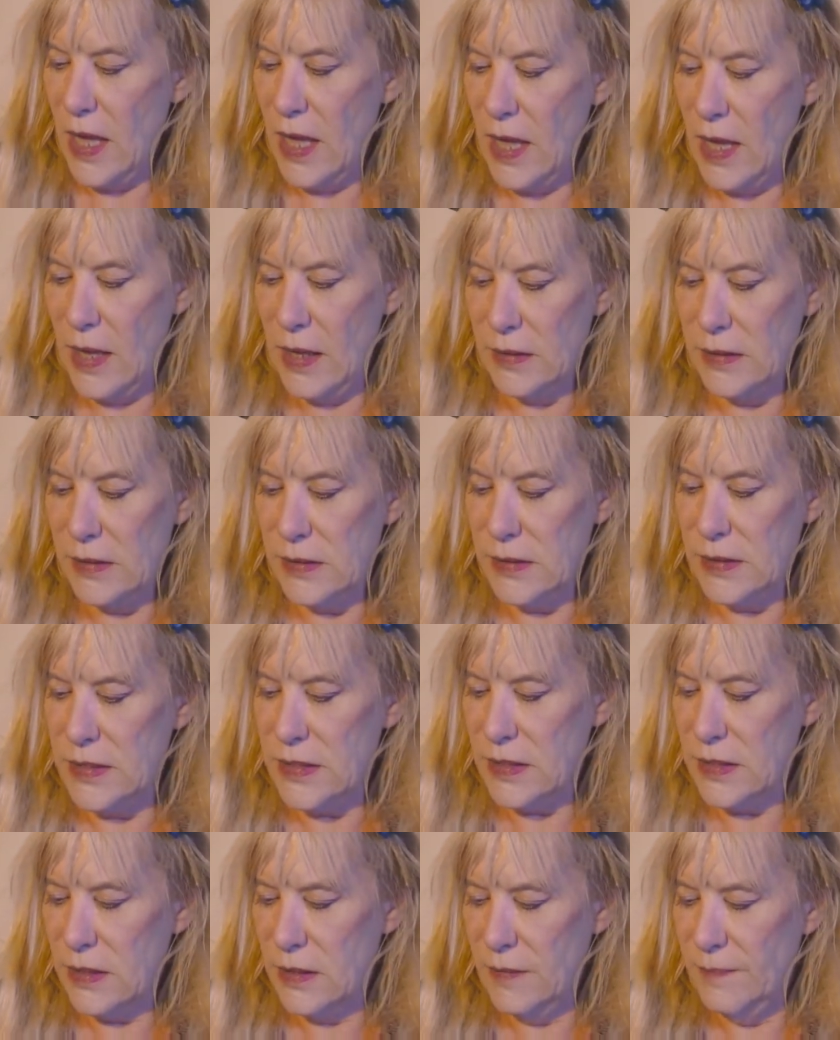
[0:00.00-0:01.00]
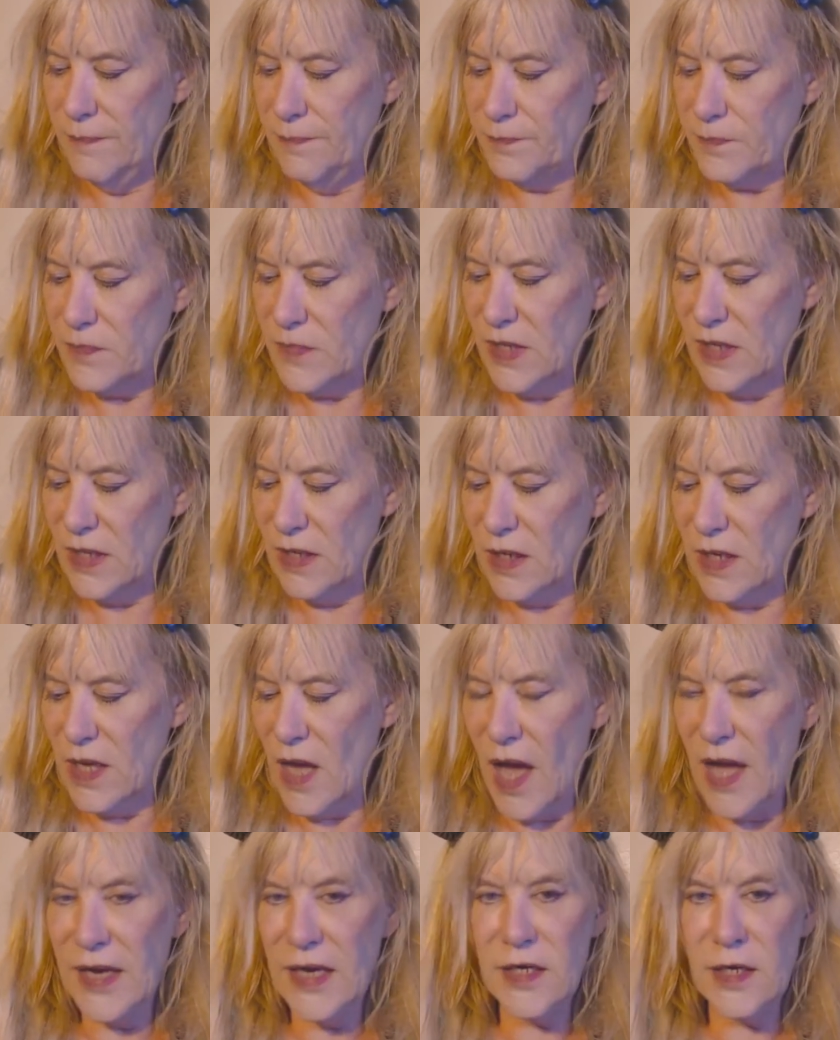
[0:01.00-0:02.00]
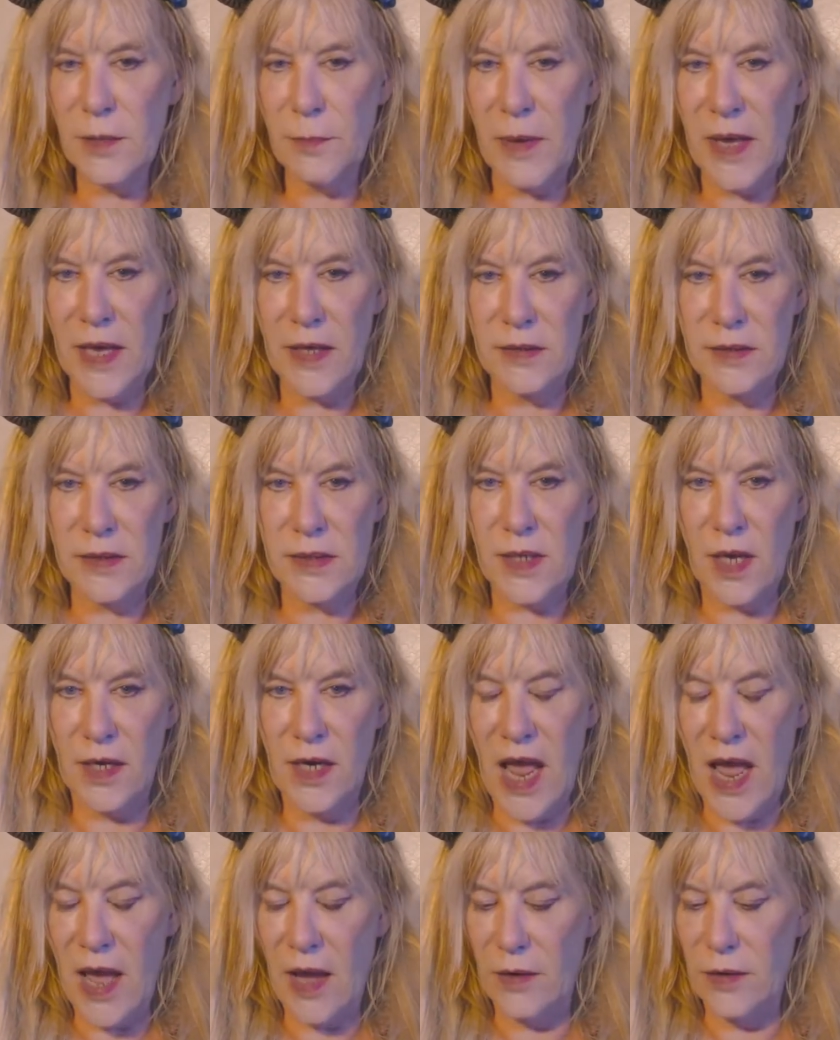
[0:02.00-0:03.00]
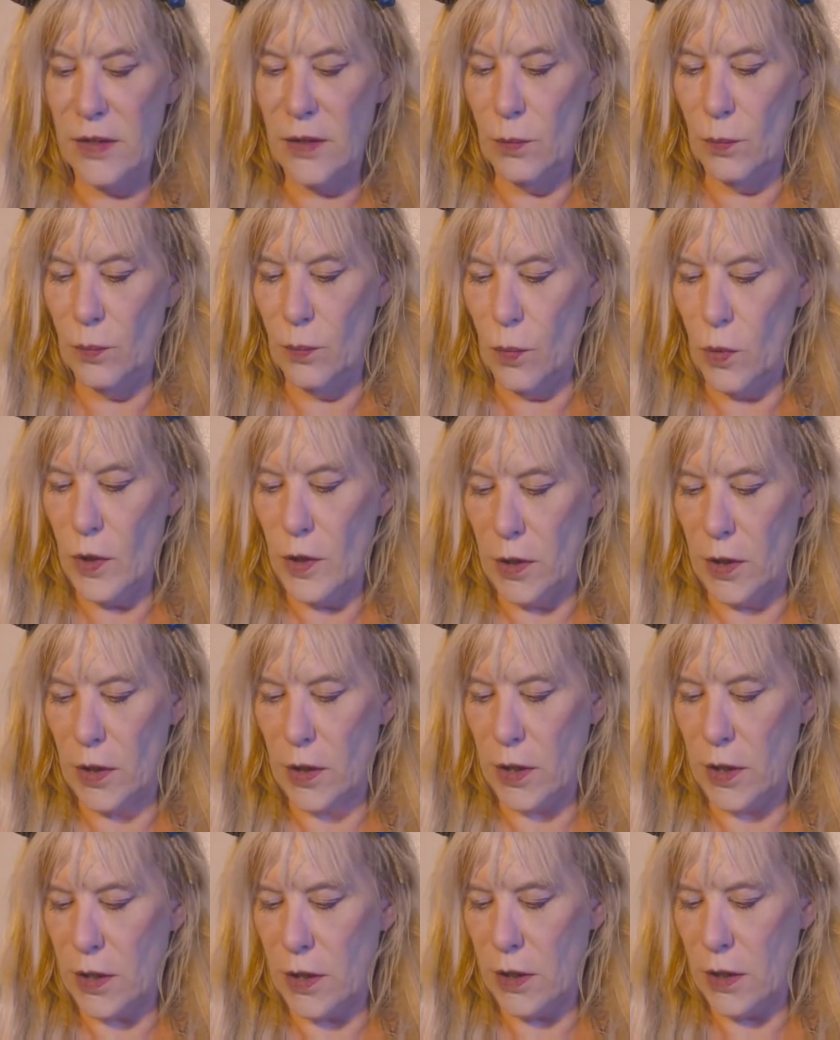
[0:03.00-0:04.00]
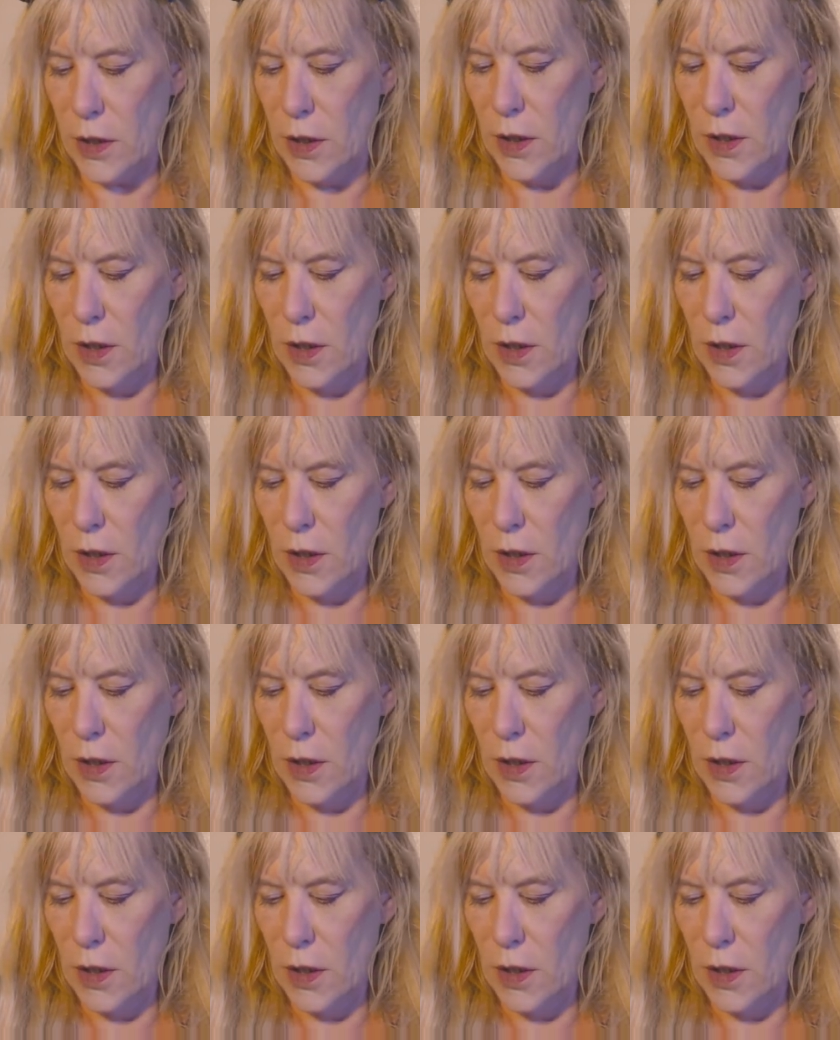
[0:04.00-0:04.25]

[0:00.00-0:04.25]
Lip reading: and it kind of depends on how you work.